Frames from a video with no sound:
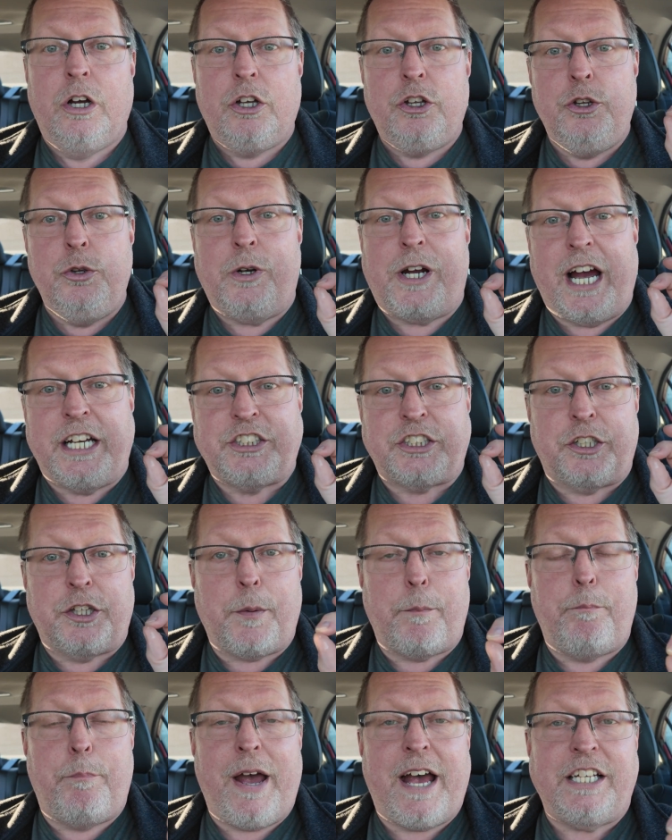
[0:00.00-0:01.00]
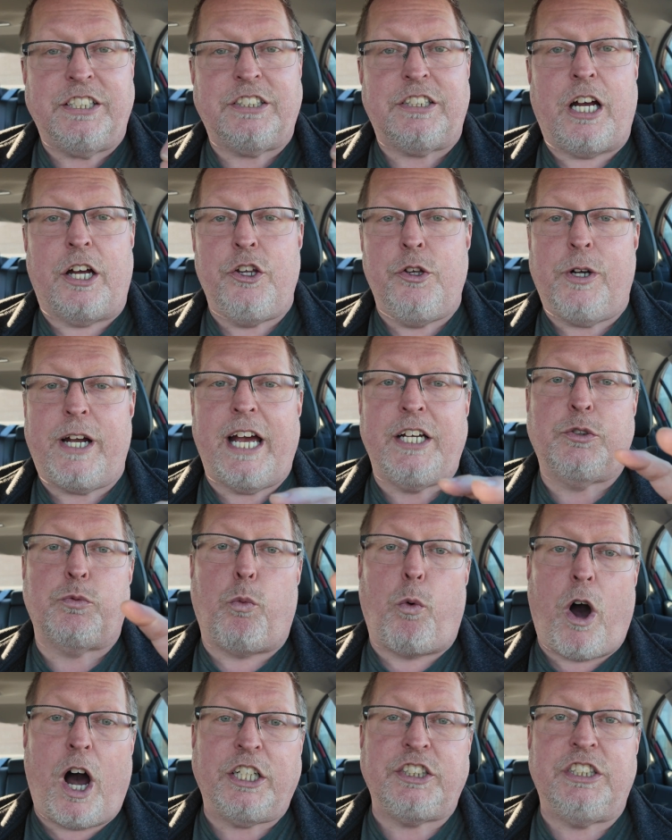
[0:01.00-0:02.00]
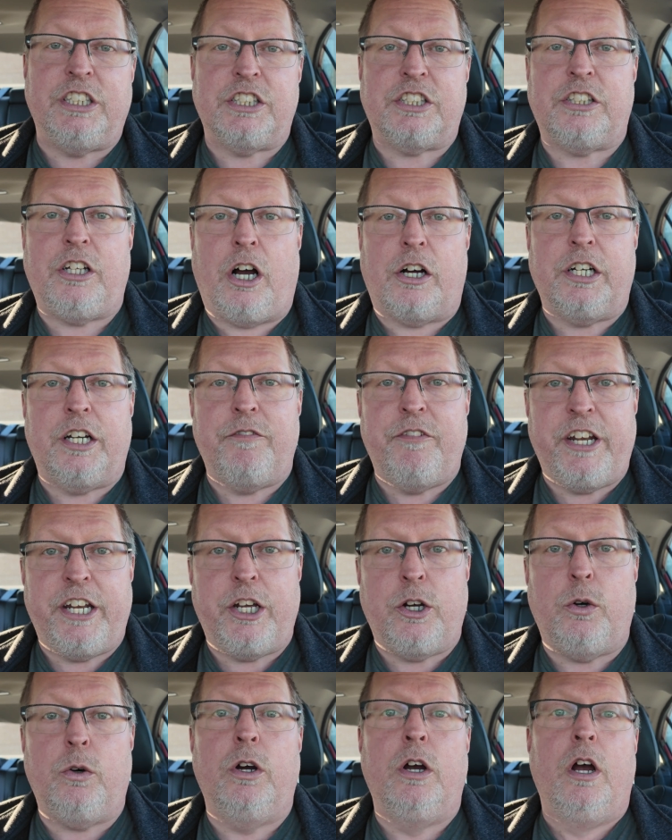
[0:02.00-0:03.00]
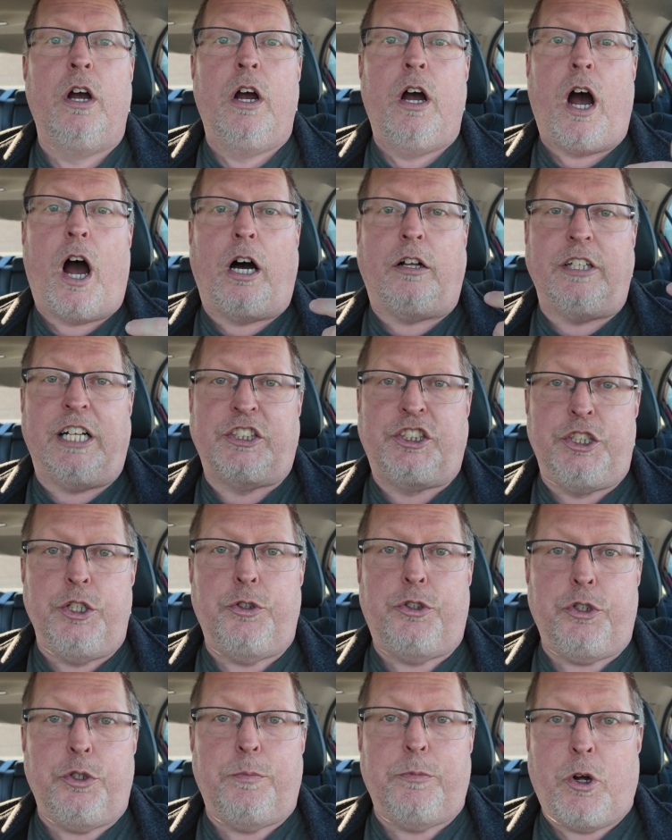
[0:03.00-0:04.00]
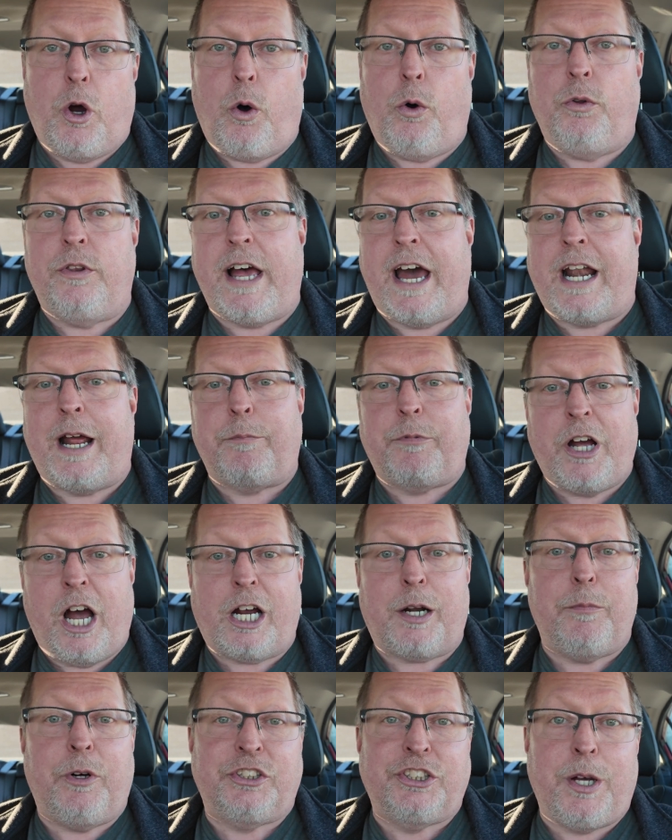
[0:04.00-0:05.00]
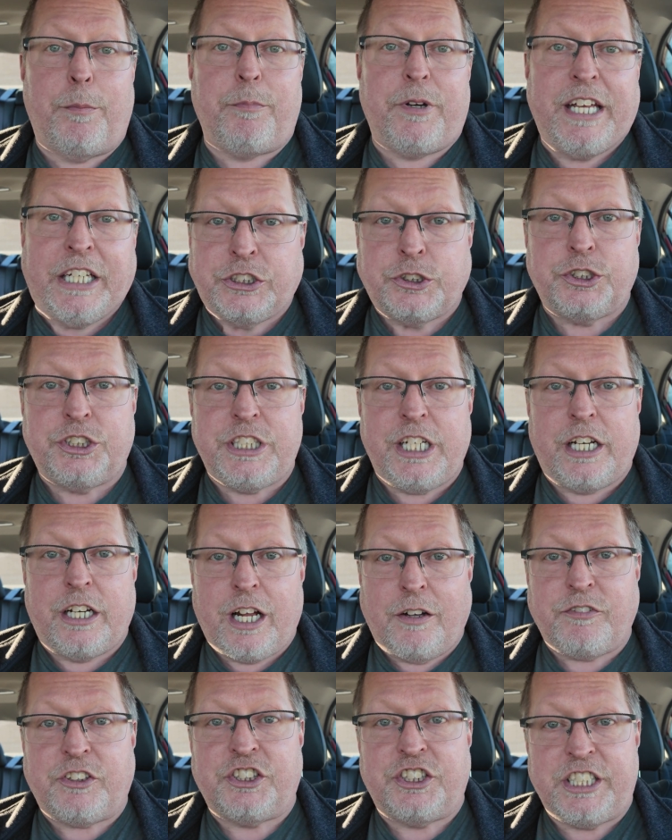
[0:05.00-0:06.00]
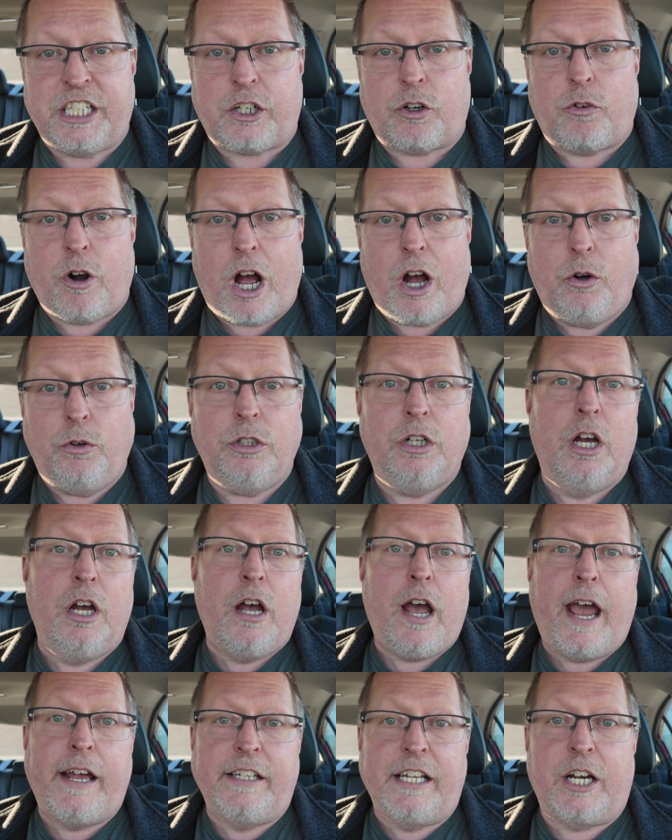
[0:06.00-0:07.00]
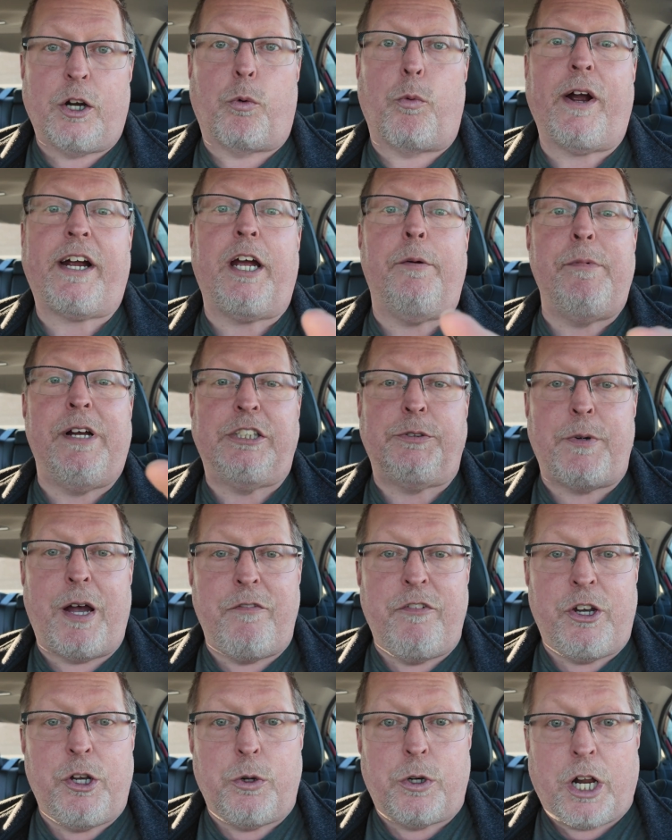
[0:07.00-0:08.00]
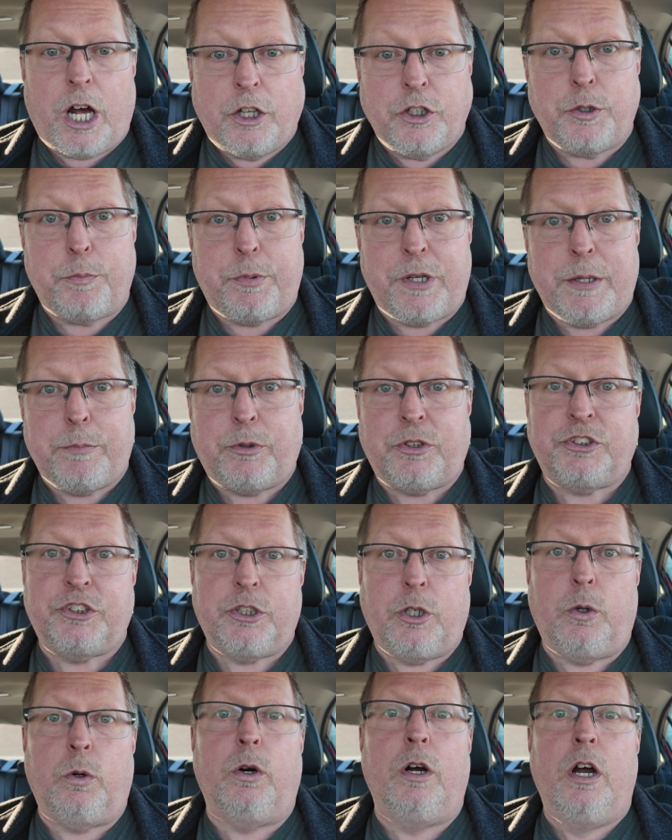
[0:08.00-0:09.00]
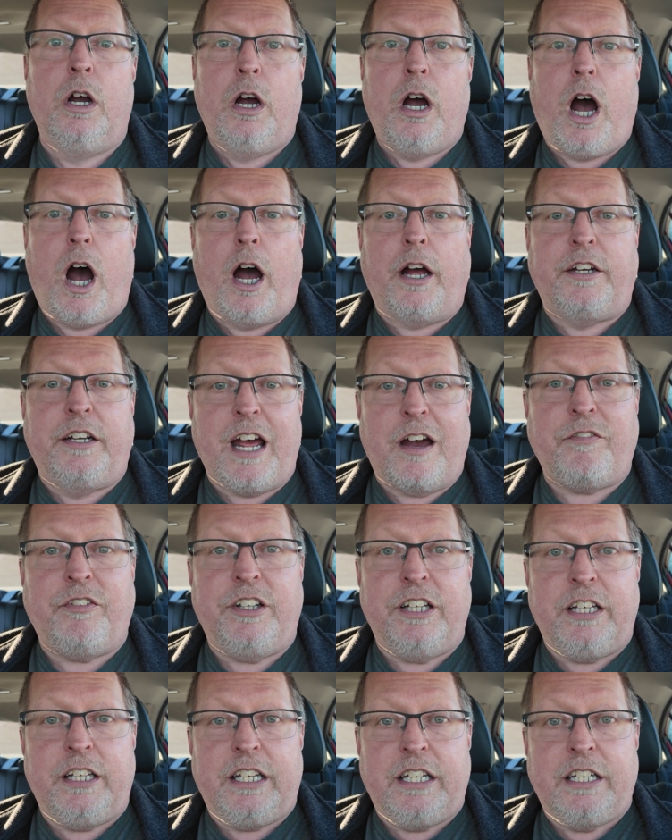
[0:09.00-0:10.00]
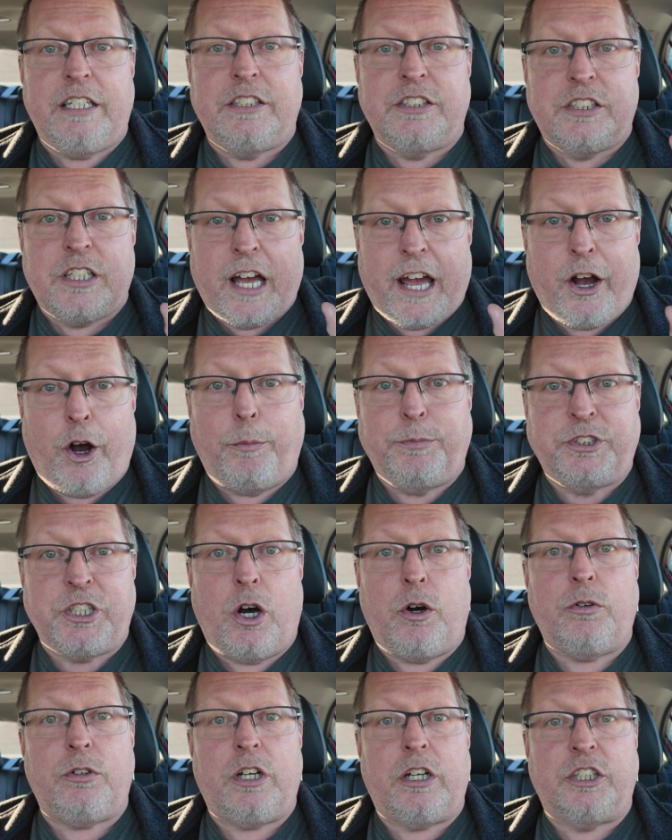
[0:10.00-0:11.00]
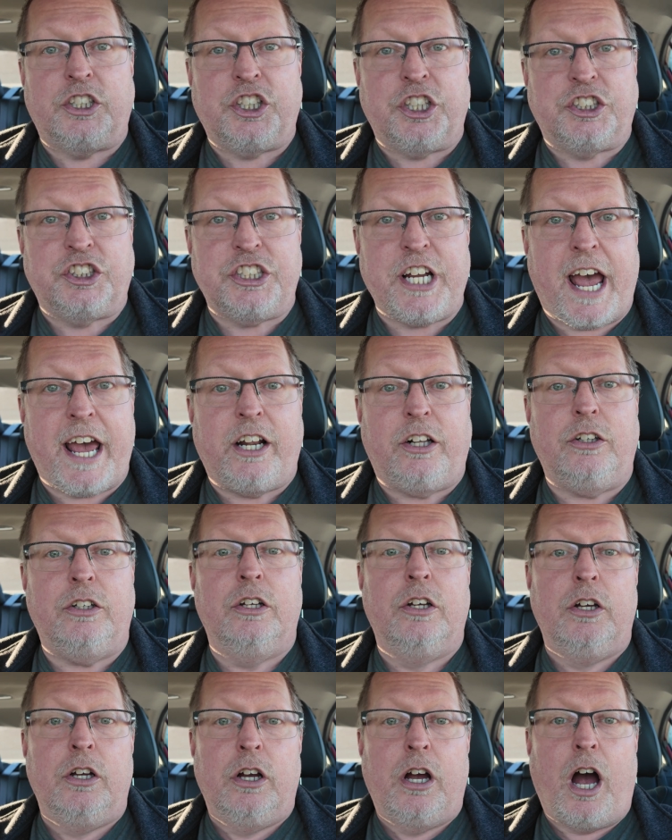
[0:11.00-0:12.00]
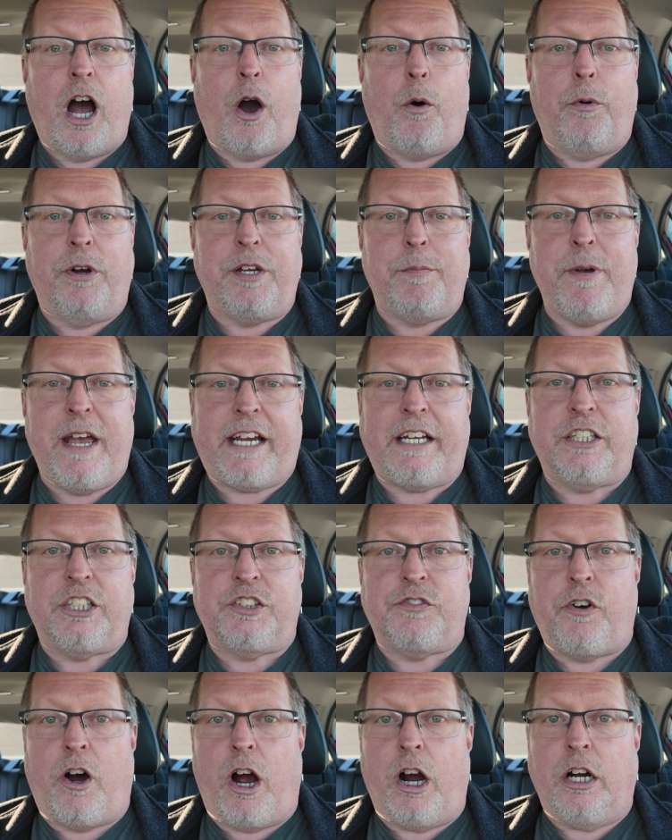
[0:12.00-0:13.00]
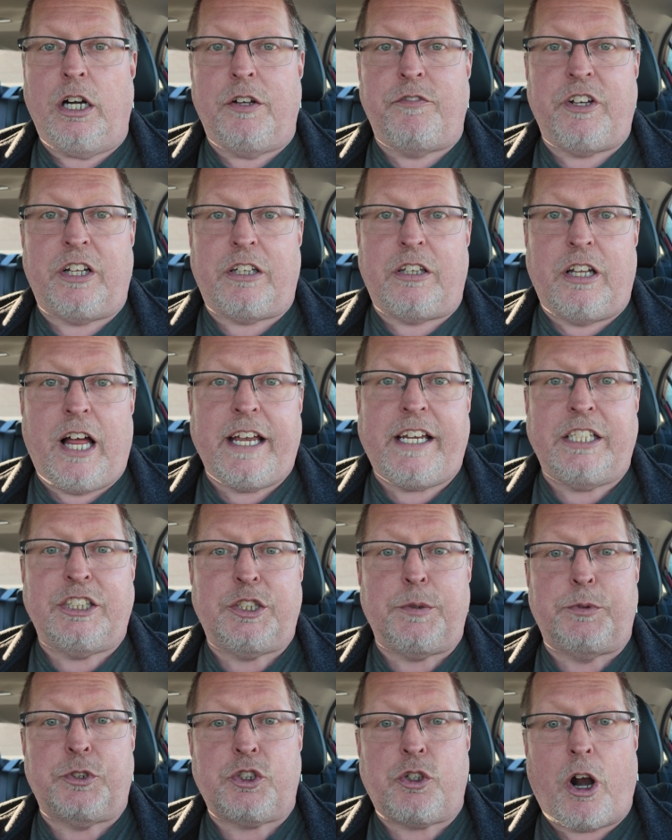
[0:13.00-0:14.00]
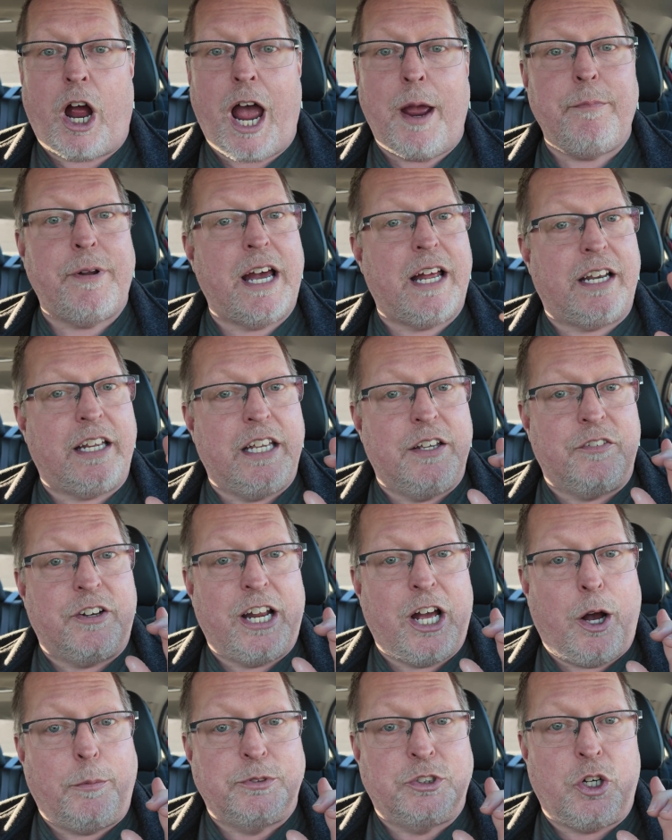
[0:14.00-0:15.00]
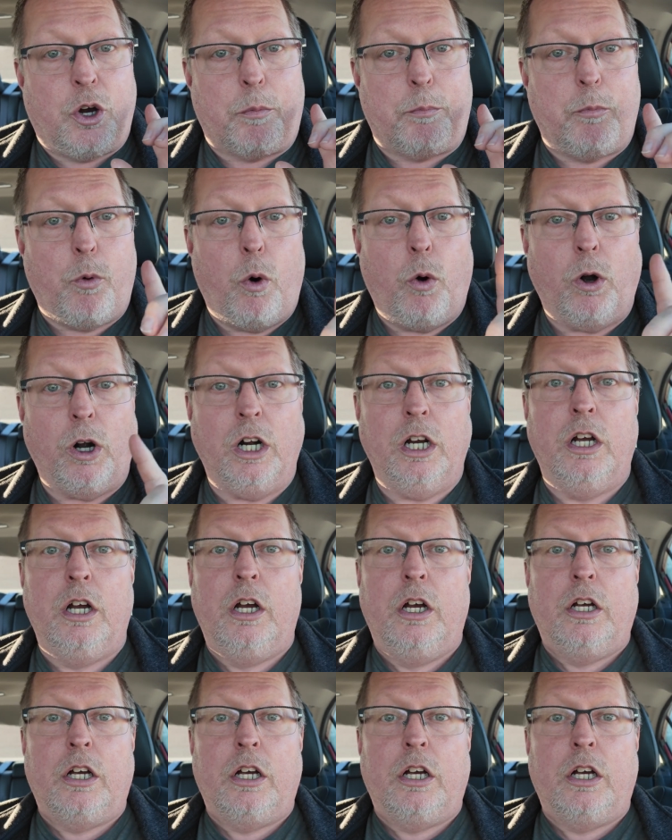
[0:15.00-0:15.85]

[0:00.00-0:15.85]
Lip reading: You guys are the best. You guys watching this long in the video lets YouTube know that I'm talking about something interesting enough to stick around, and then it recommends my video to other people. So definitely helps out to the channel when you make it this far. And if you like and subscribe, that even helps out more.